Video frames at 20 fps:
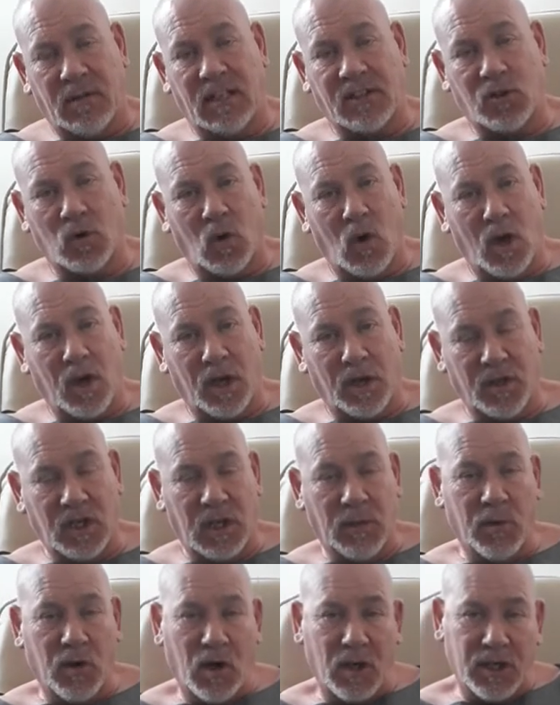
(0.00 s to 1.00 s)
That's all I can
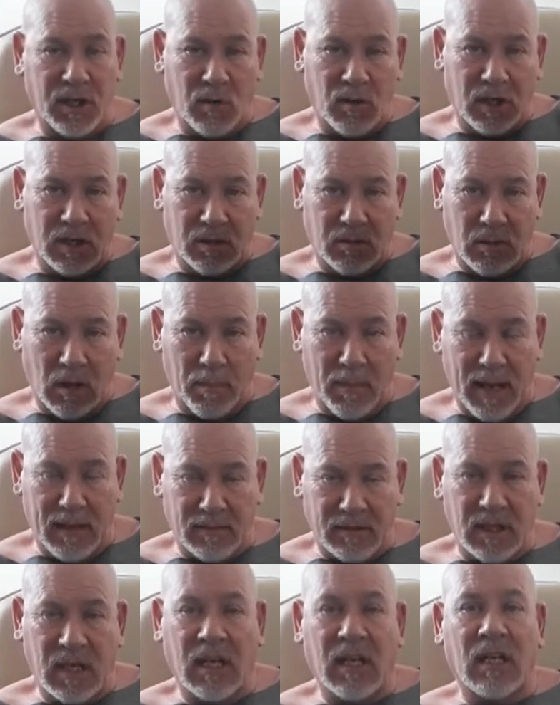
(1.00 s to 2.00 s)
do. But I do about